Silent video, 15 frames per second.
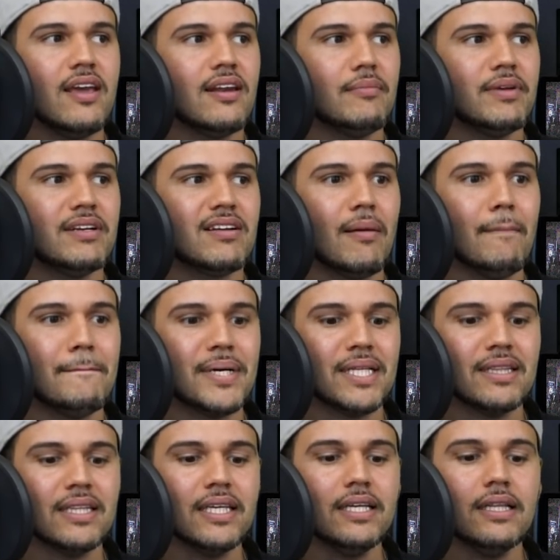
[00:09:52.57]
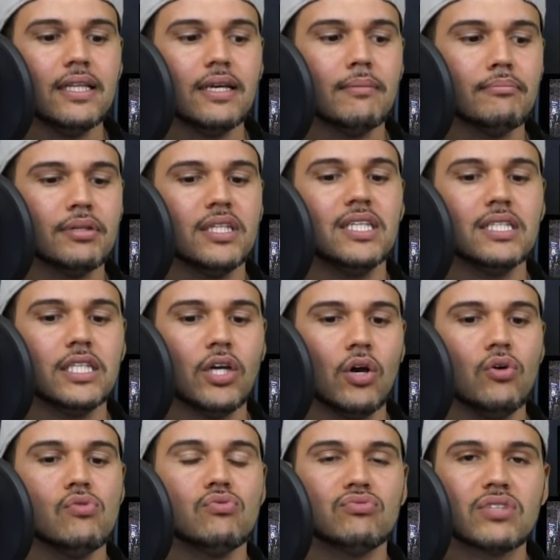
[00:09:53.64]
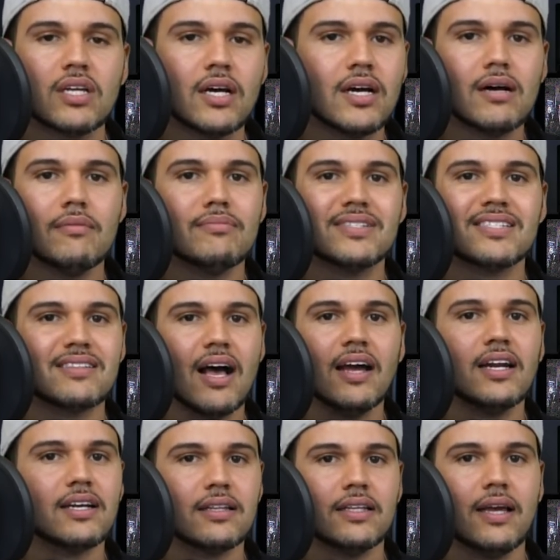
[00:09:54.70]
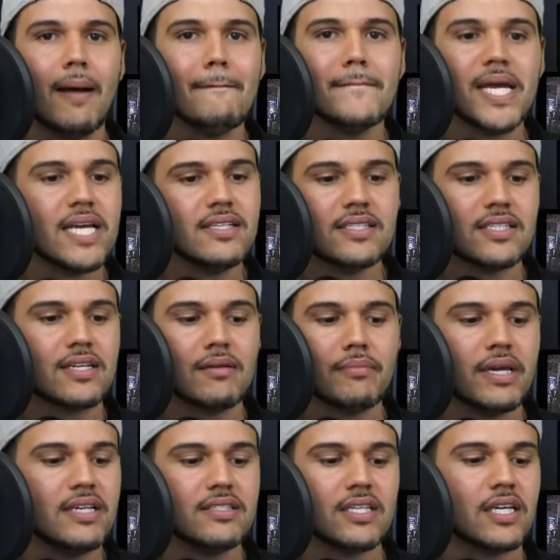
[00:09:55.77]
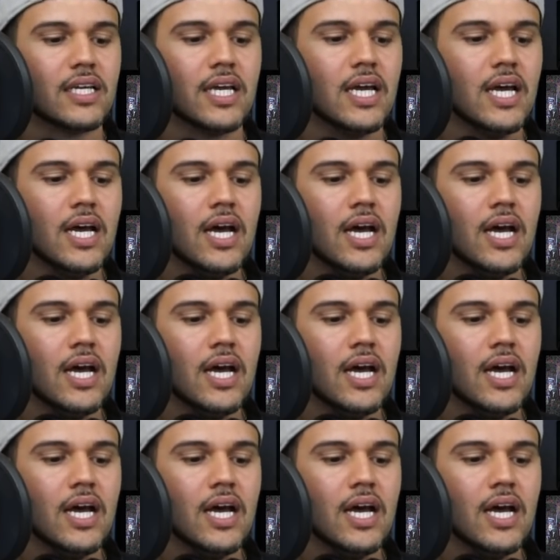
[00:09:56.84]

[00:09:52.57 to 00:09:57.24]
I mean, completely owned. Sonically, amazing.